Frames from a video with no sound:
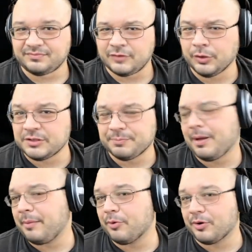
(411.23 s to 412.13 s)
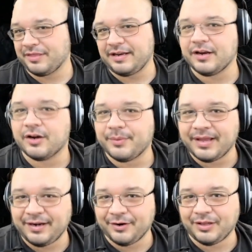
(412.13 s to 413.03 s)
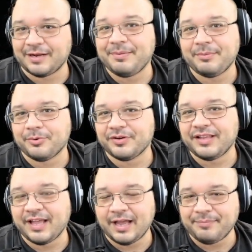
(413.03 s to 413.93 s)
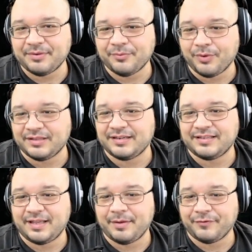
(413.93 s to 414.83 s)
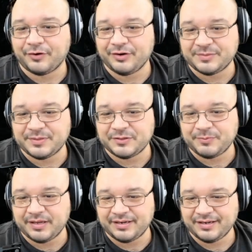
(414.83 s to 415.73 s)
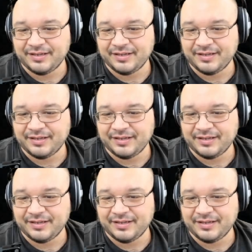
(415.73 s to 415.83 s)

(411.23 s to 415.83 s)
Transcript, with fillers: Well, it's probably more than a year away. I know a lot of people were really hyped and wanted it to come out for Christmas, but